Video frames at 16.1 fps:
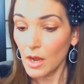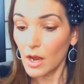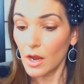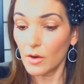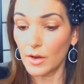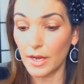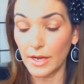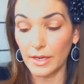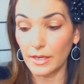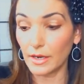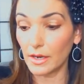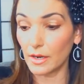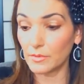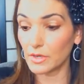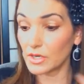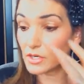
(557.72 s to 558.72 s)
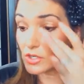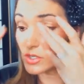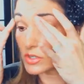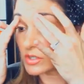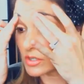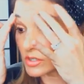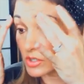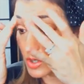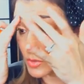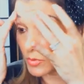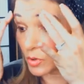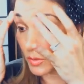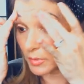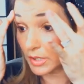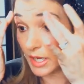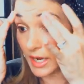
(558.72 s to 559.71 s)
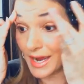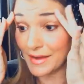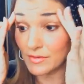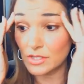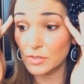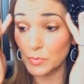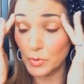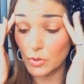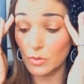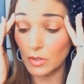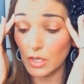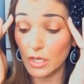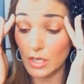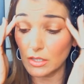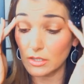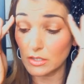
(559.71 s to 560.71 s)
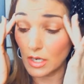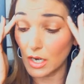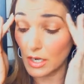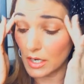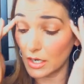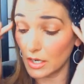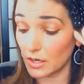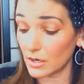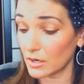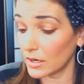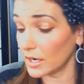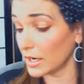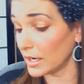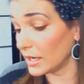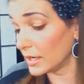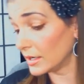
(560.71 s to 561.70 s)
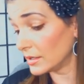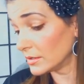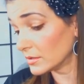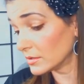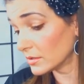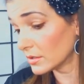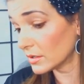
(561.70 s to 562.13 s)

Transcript: Okay, I'm going to just assume normally I have a spoolie. It's not here, and...